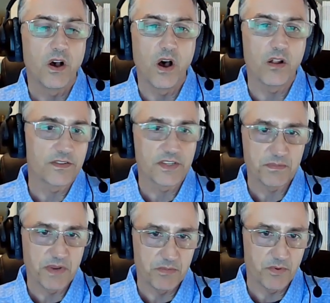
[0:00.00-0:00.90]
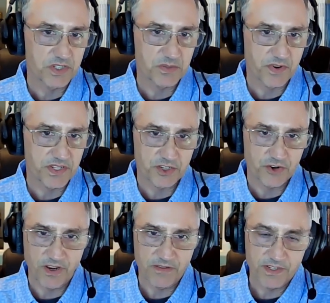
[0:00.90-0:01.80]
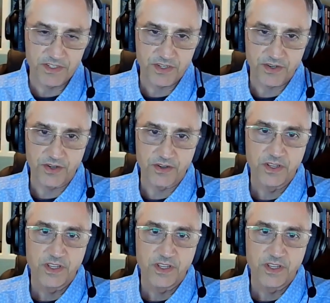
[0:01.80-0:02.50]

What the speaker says: All of these people expressed grave concern.